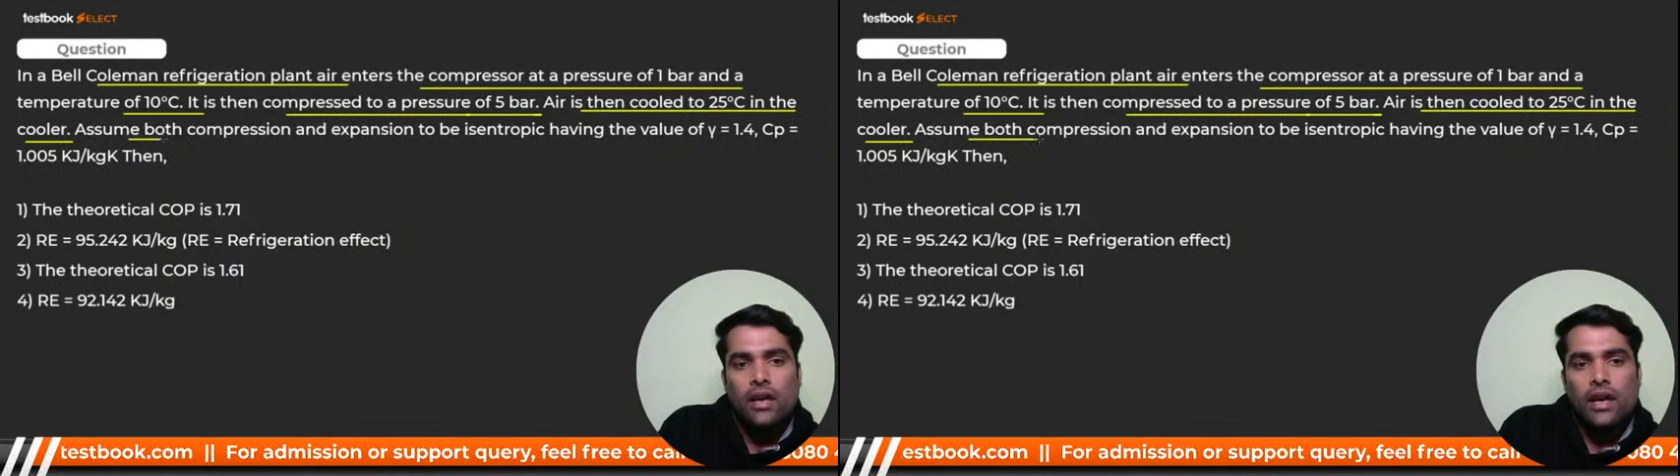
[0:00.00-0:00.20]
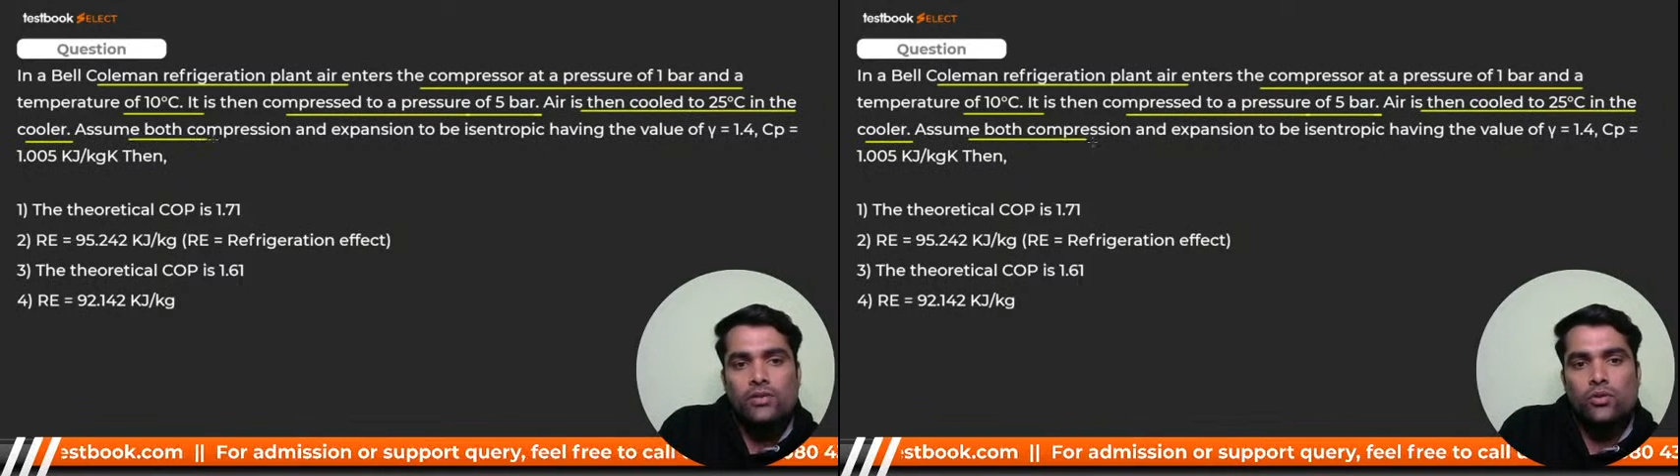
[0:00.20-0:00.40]

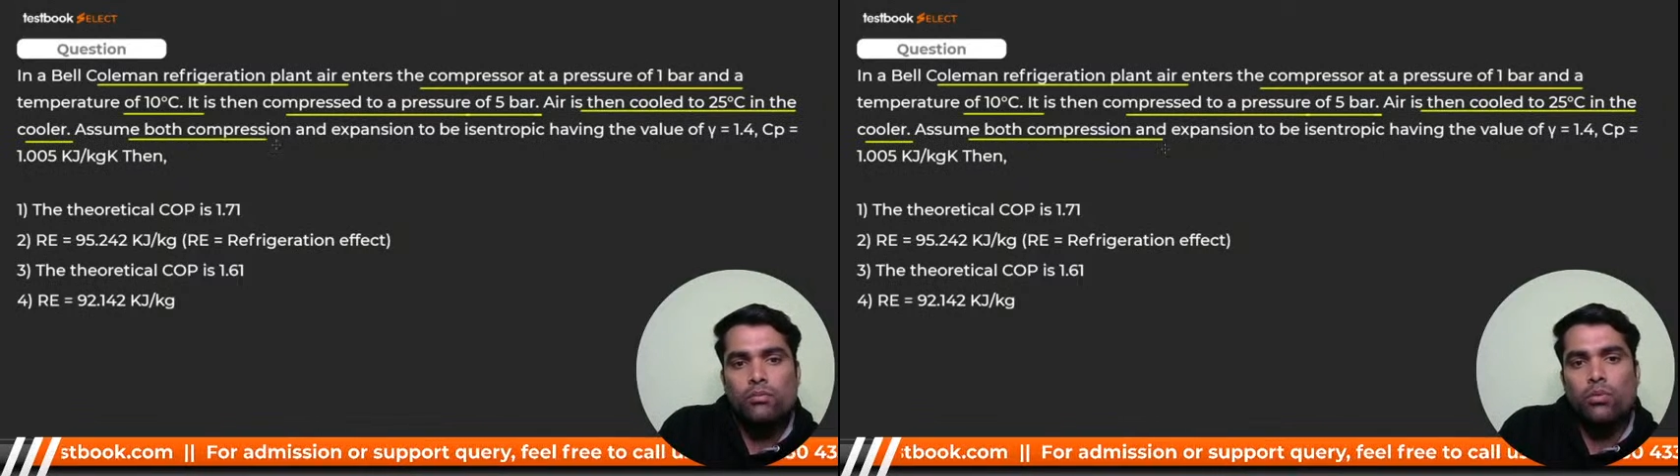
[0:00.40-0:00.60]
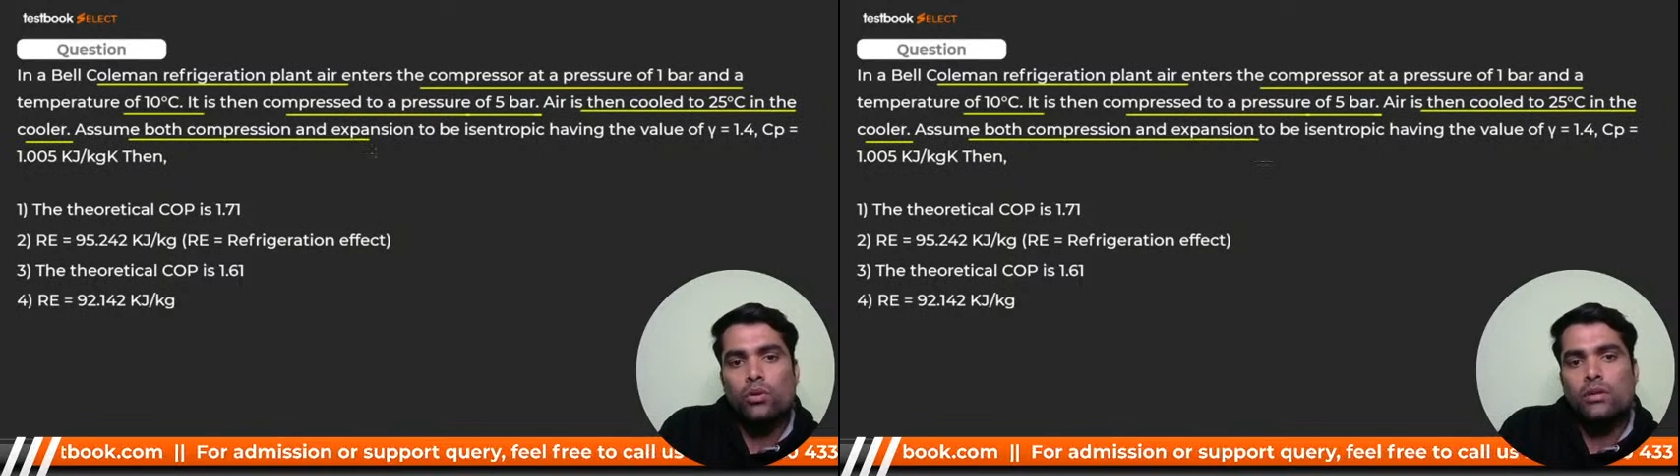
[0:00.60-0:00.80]

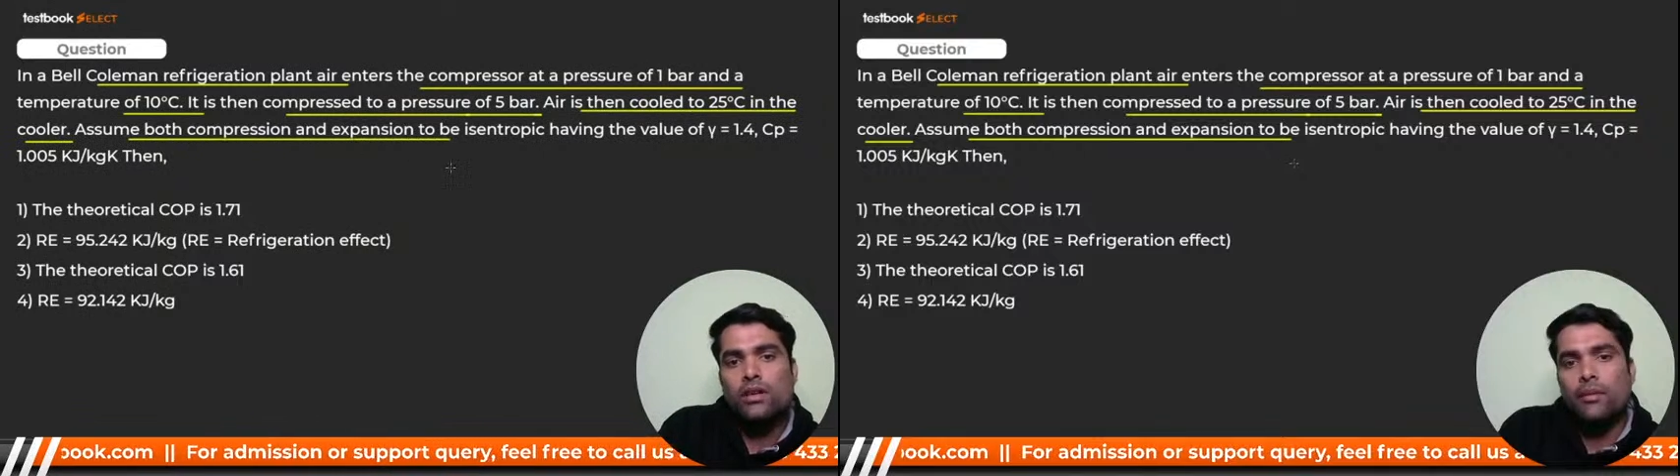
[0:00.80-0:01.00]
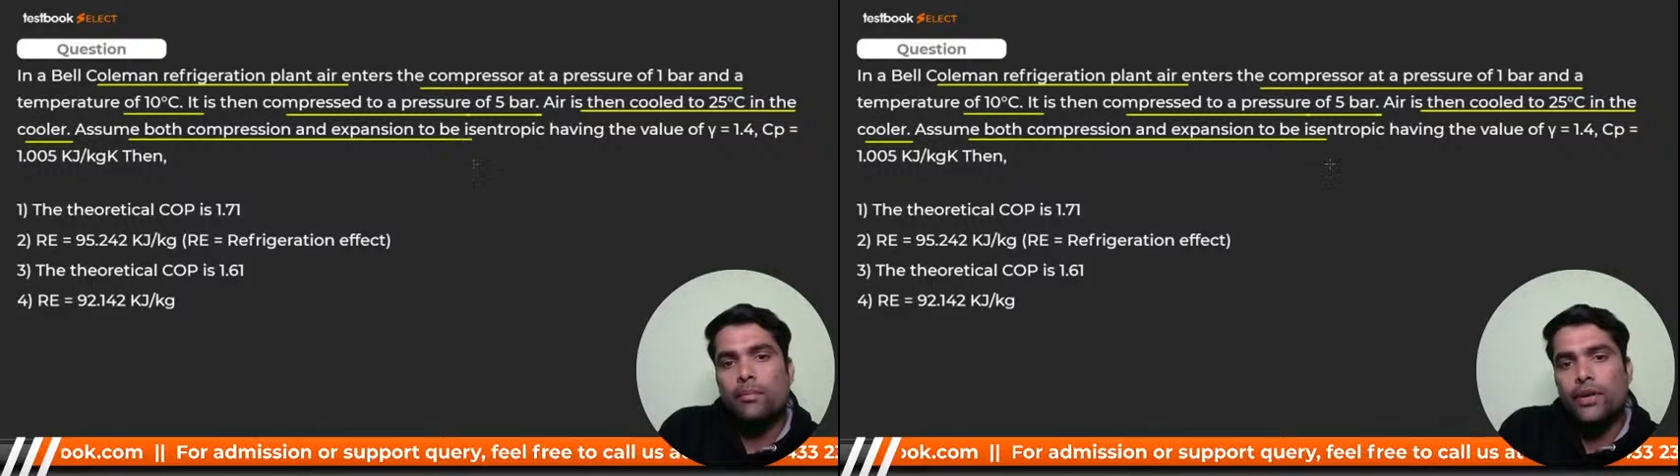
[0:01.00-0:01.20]
Assume both
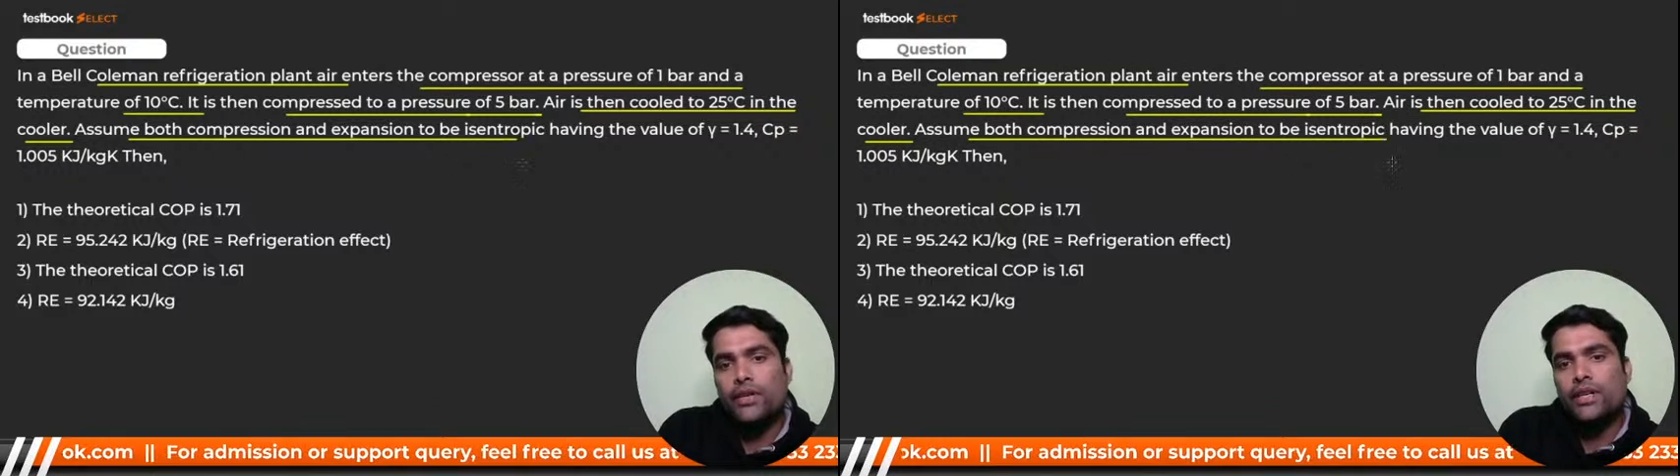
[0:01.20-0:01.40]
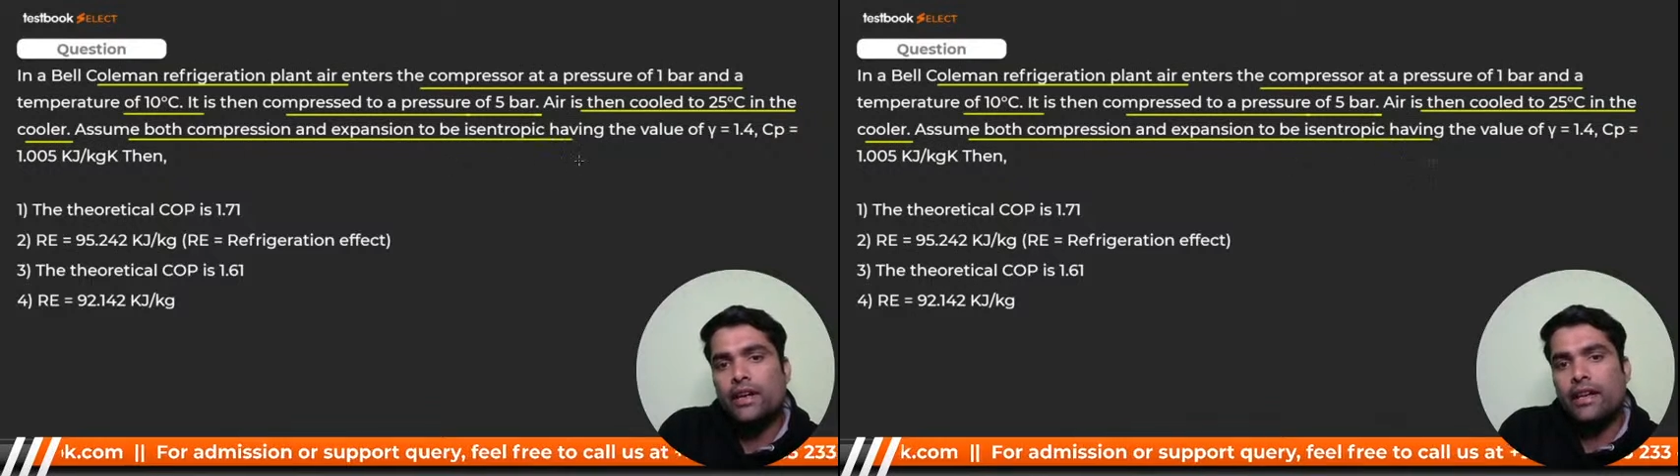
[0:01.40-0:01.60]
compression and